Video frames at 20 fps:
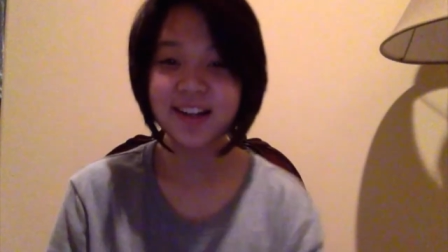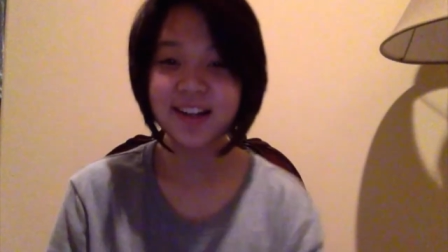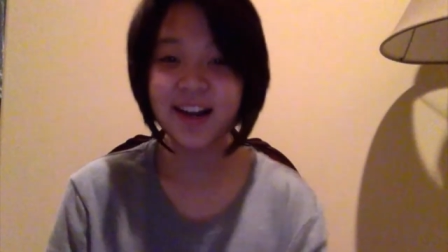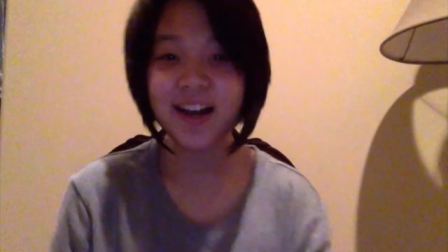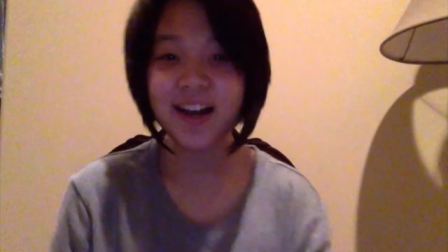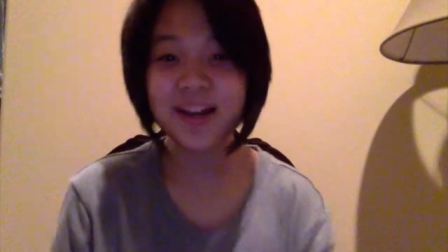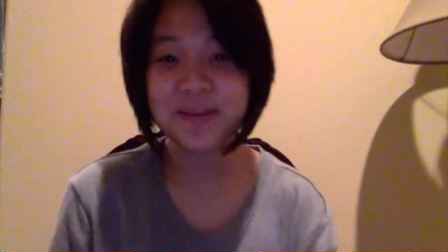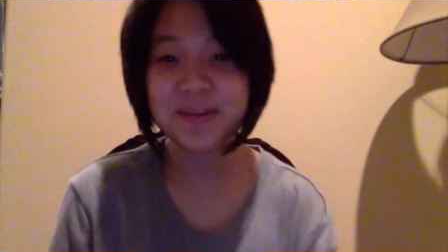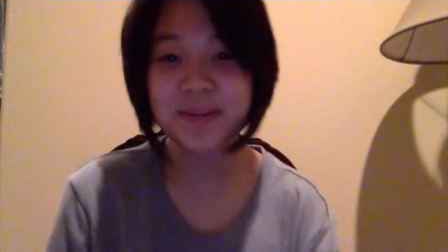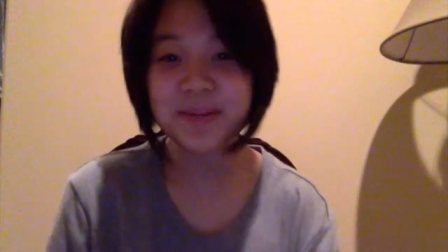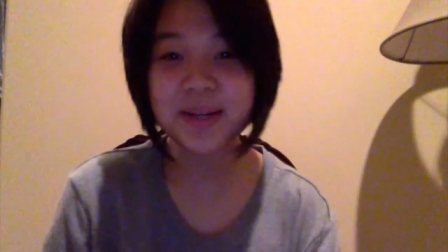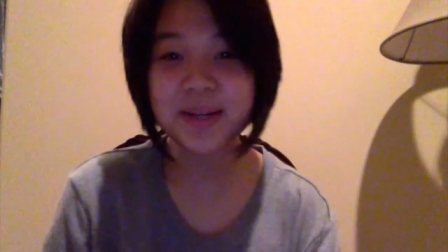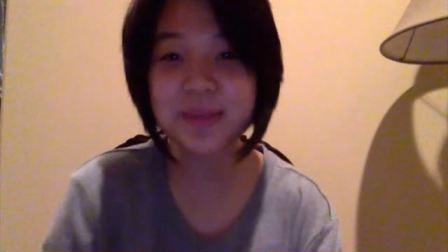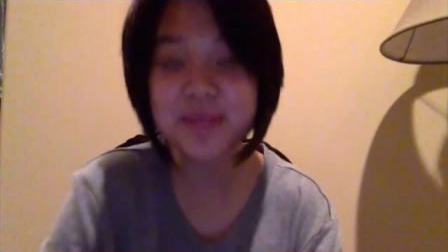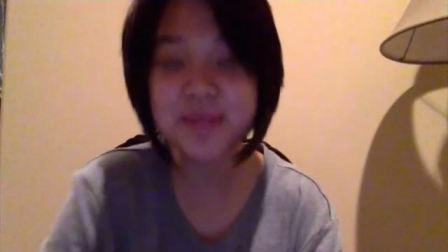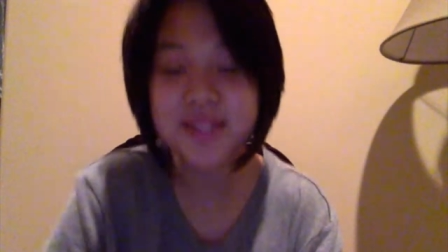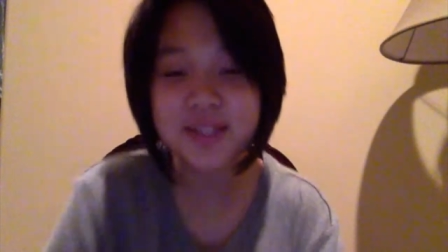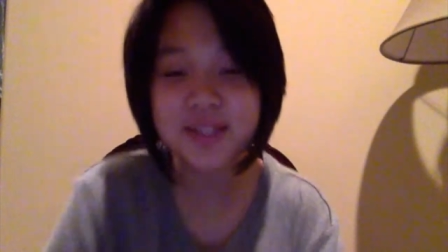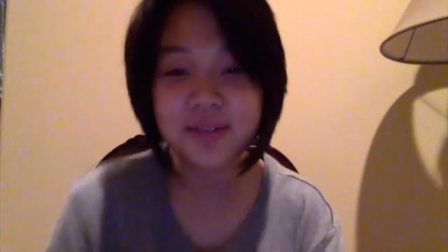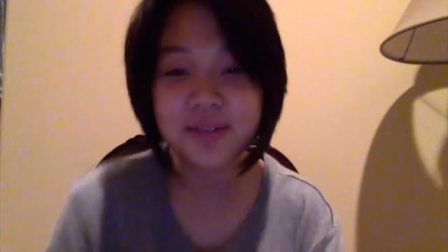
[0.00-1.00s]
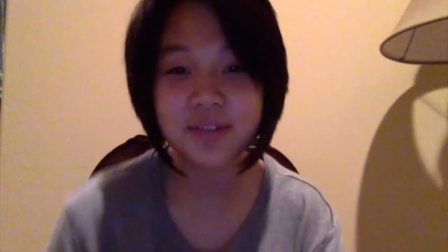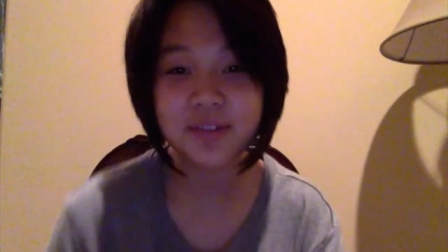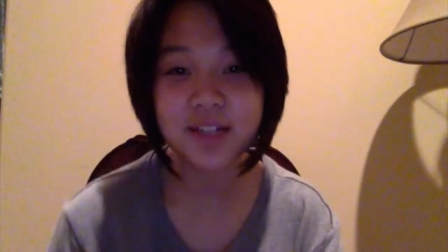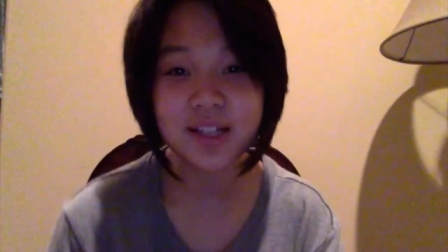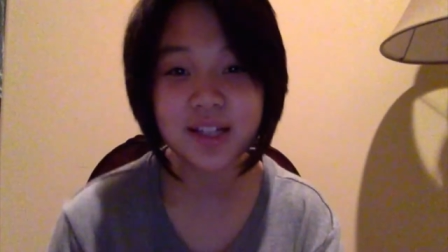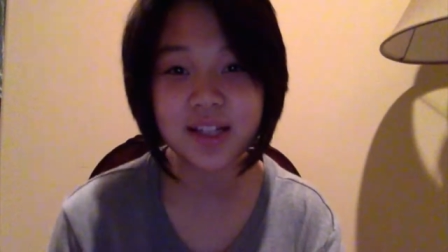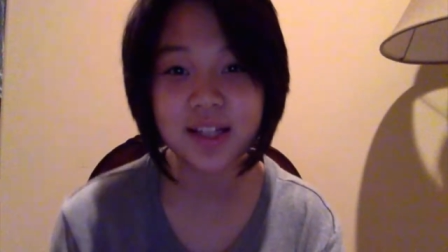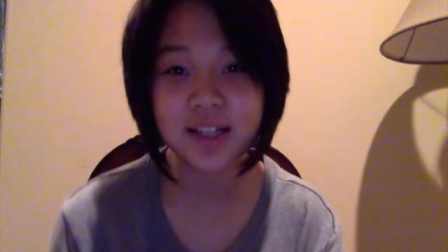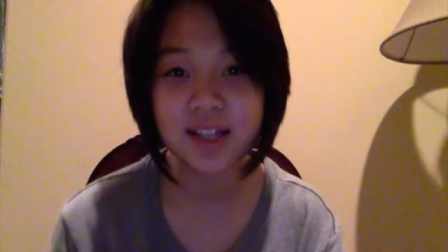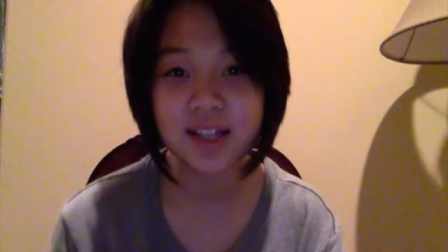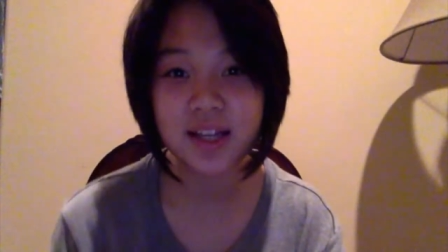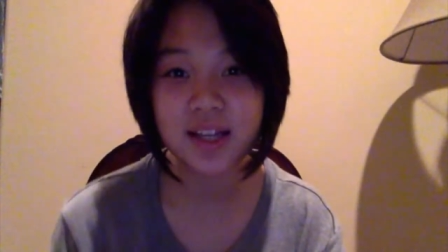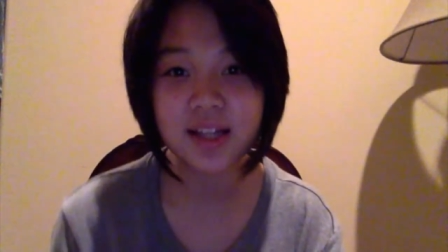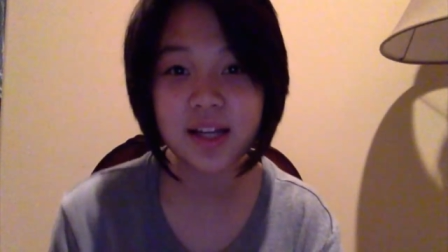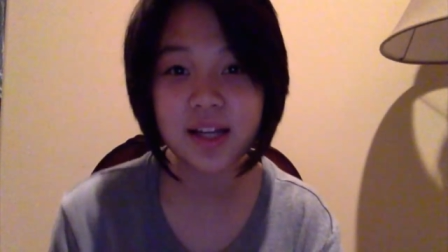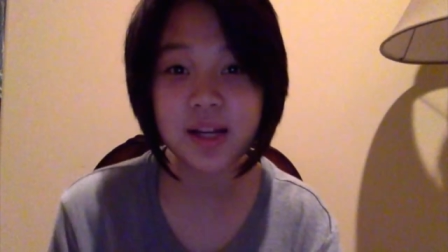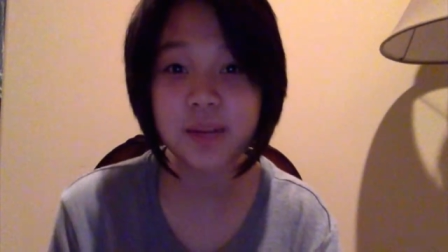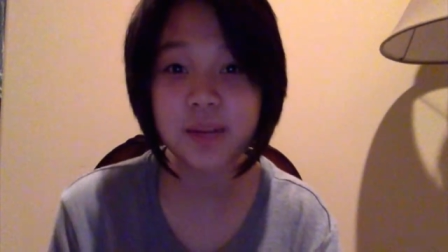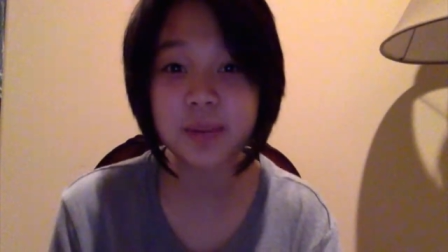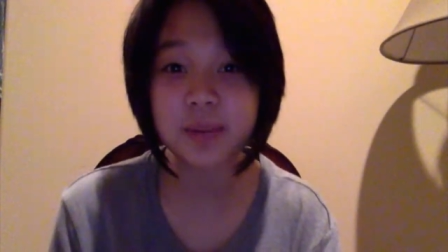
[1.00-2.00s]
Hi, my name is Tiffany Le, and
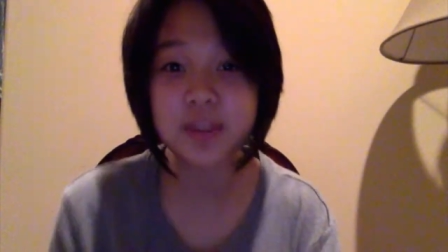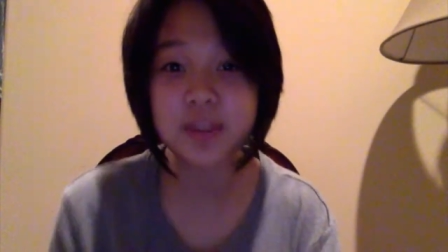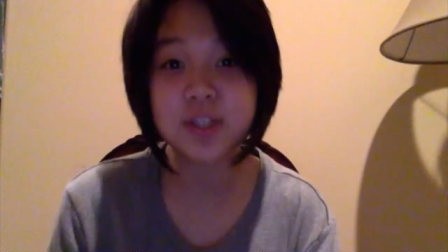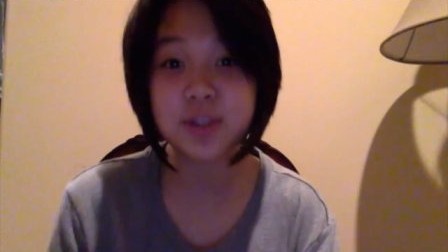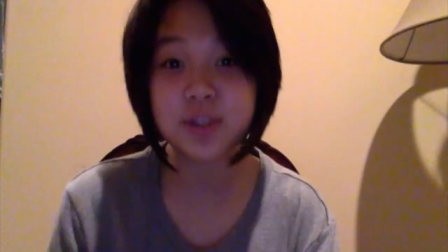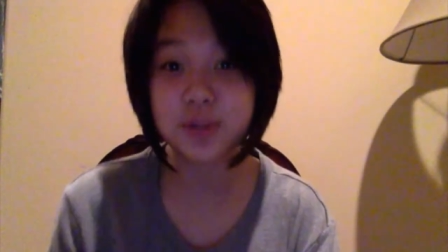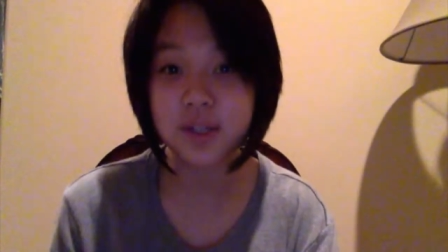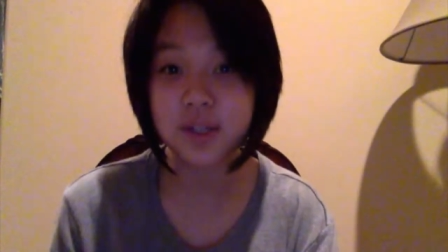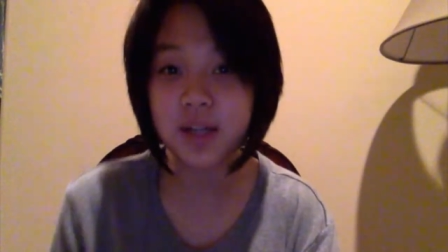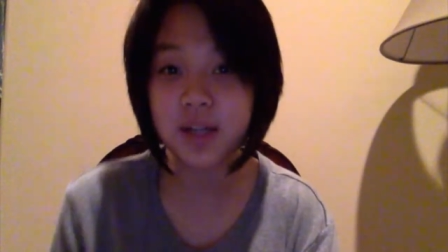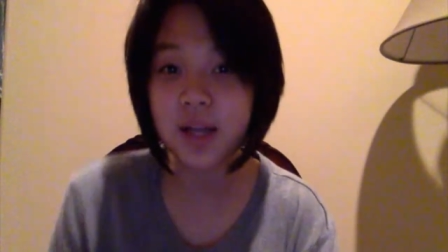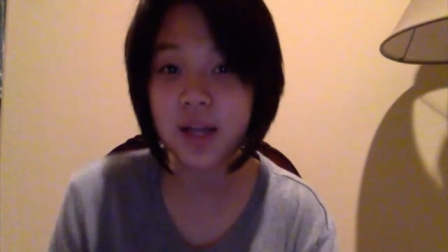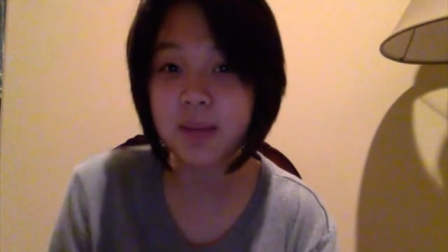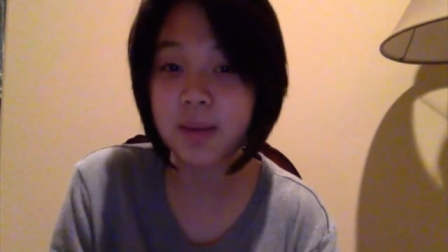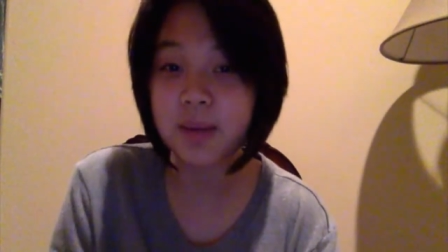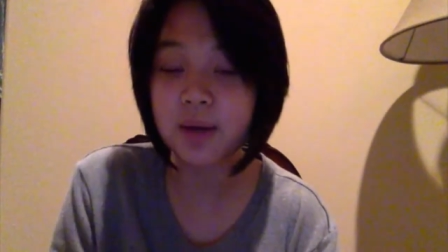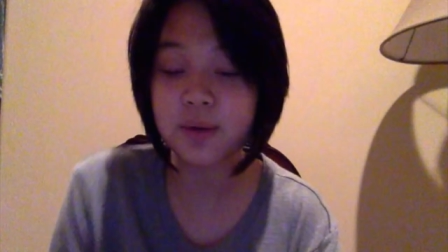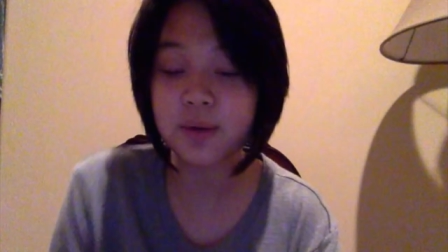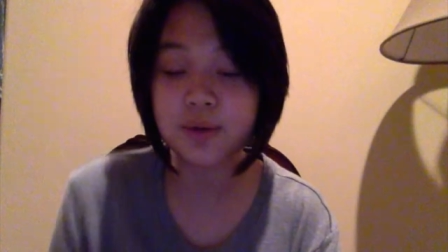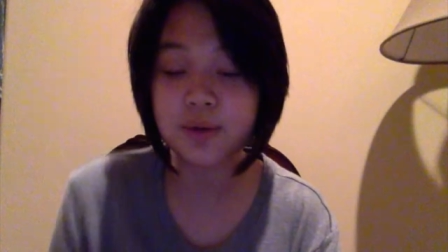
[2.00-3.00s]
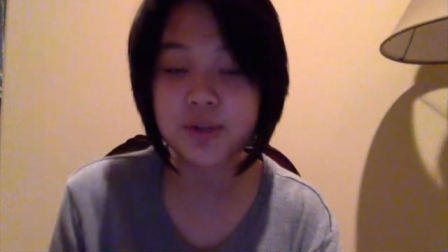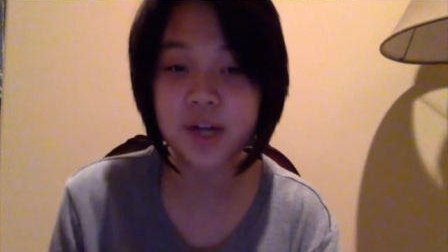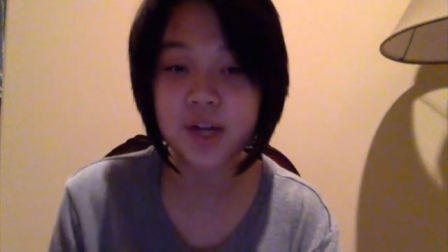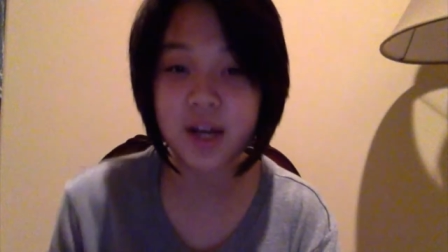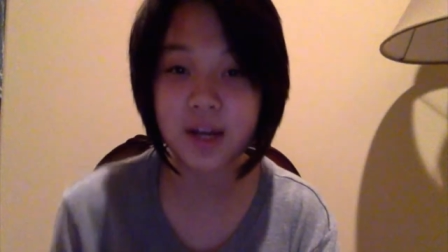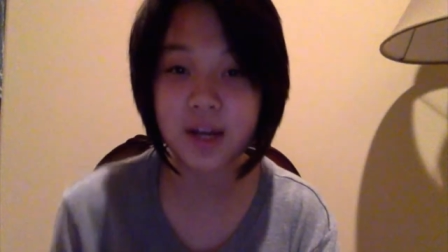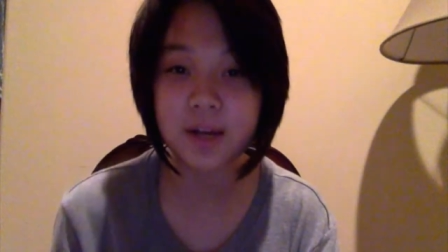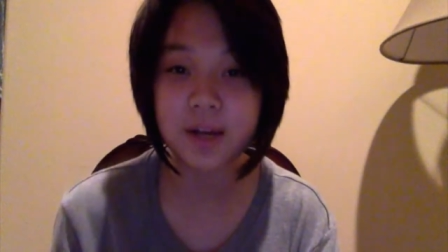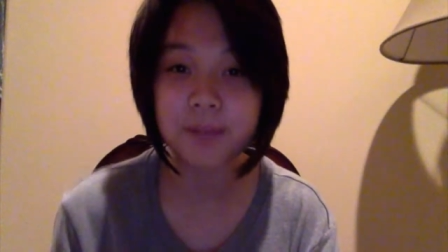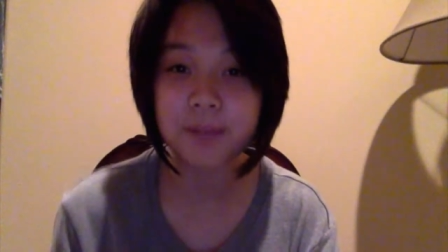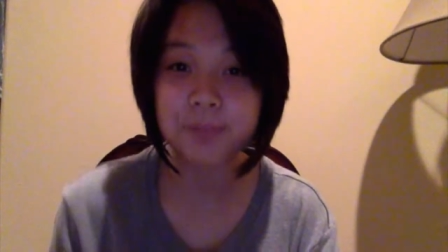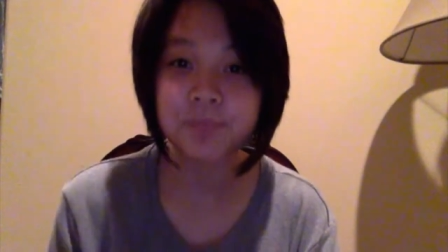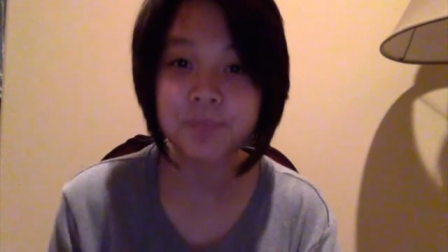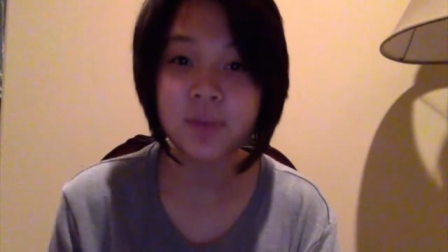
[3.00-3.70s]
I am a student at Baton Rouge High.